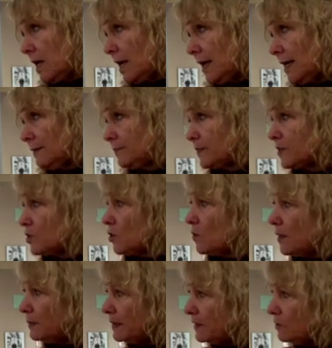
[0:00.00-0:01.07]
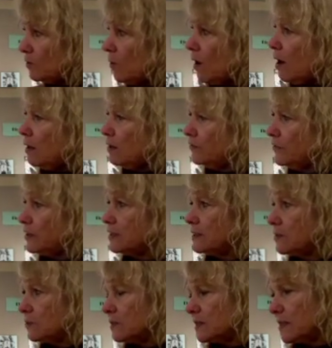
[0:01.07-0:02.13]
And so, I mean, all of this,
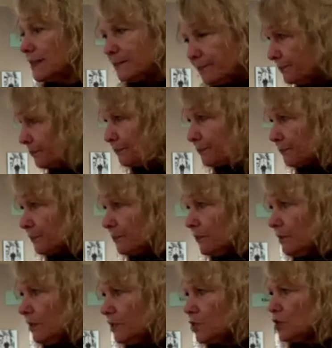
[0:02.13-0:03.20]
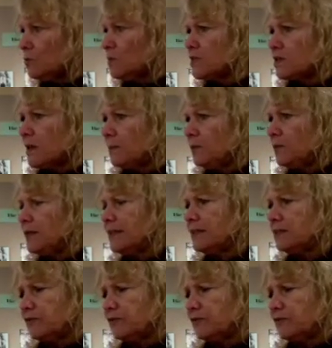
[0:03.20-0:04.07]
it was like she was separated.